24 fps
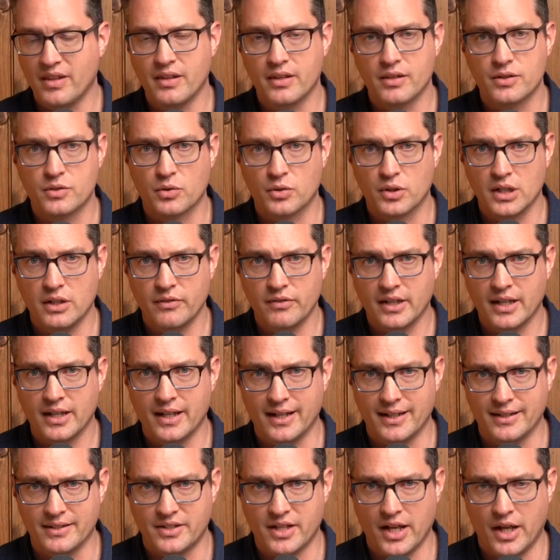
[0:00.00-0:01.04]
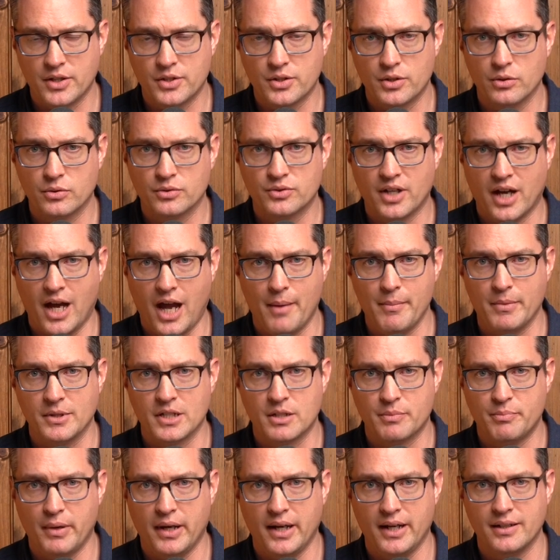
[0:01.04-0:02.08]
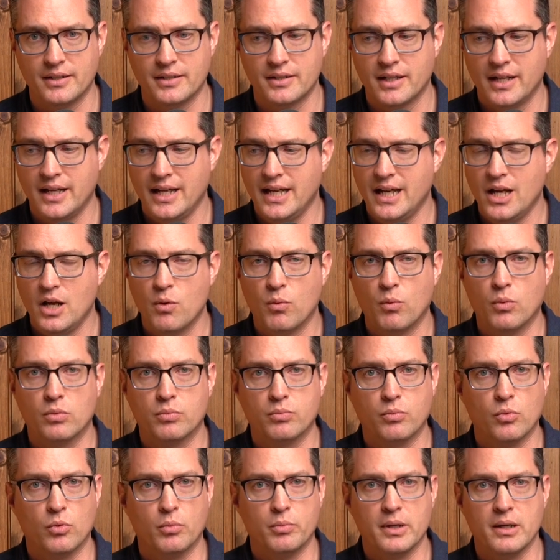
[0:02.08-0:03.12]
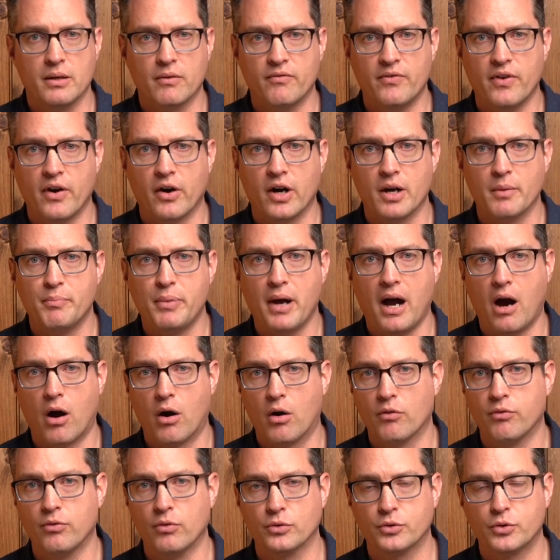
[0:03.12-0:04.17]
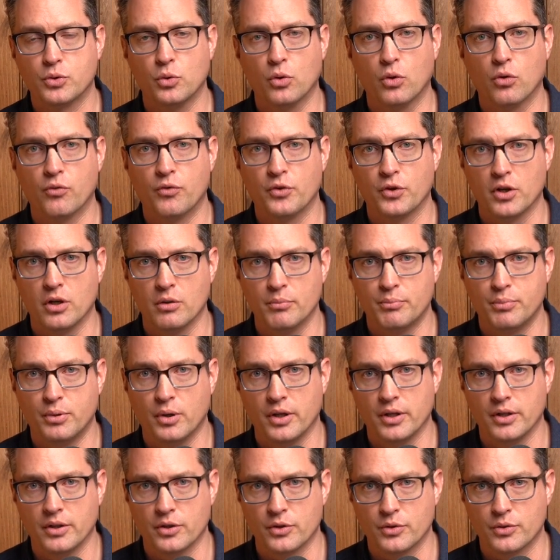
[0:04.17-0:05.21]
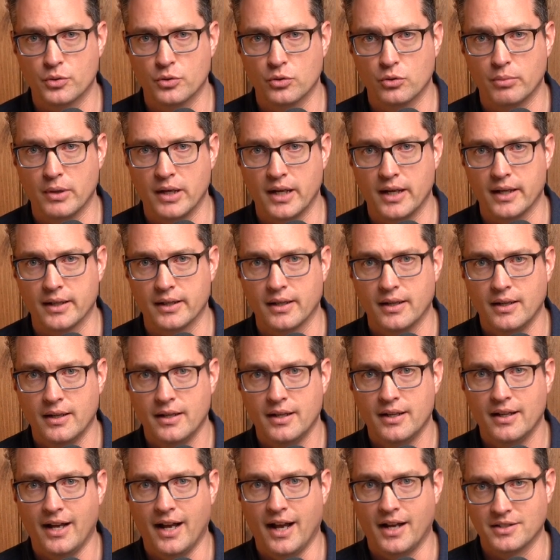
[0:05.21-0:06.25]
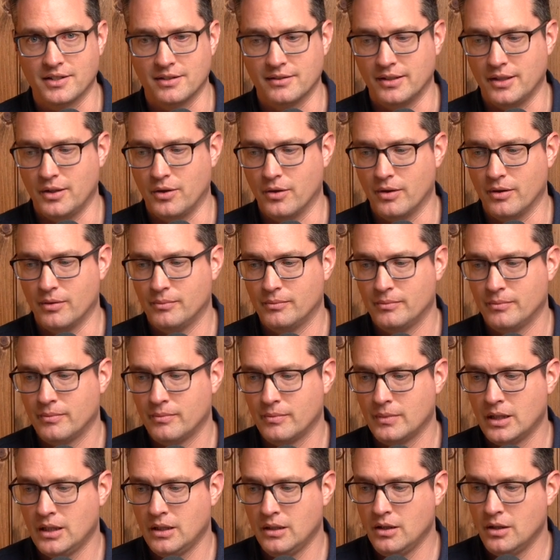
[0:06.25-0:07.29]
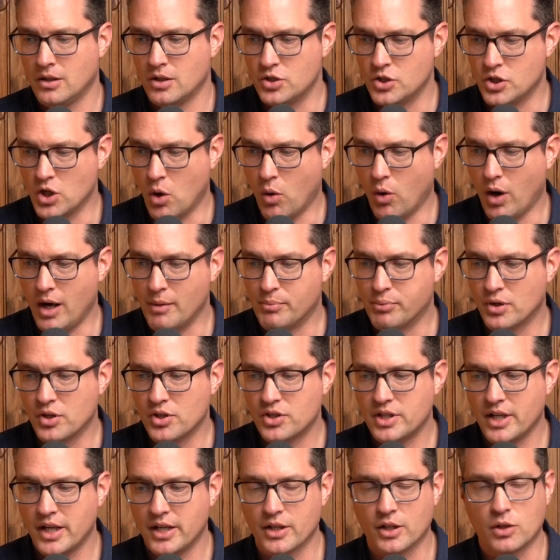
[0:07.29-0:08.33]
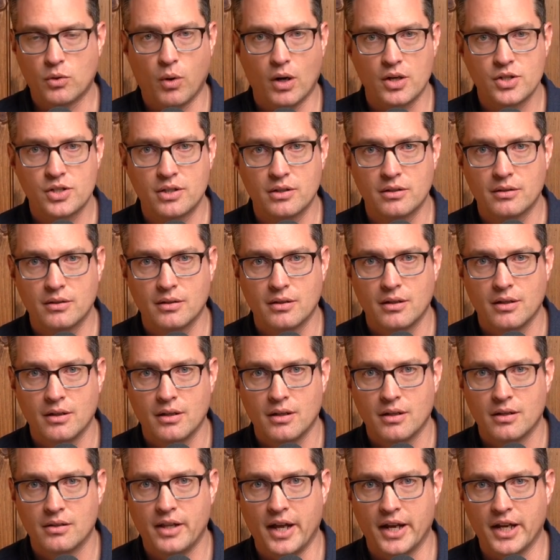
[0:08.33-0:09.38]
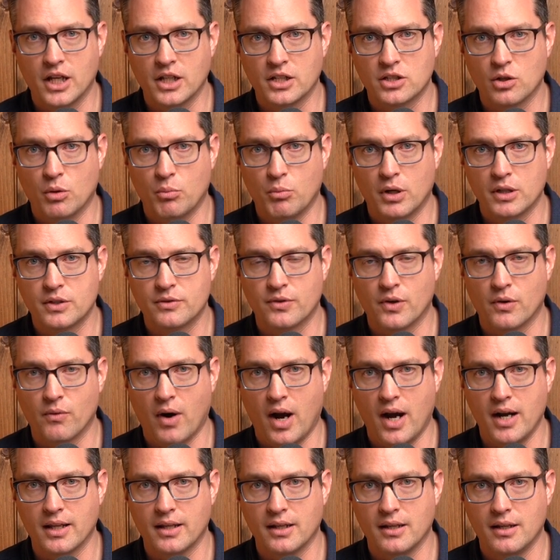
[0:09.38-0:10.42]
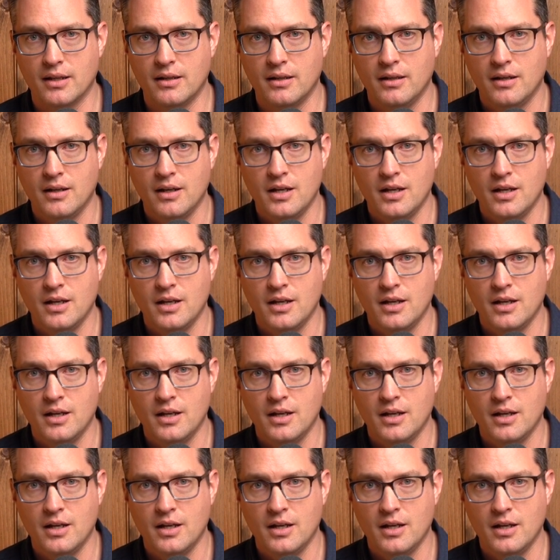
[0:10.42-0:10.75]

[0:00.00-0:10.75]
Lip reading: So giving it intentional time and space will be a very powerful tool for you to put in your tool bag as a leader. Joe, I appreciate your question. Thank you so much for writing in.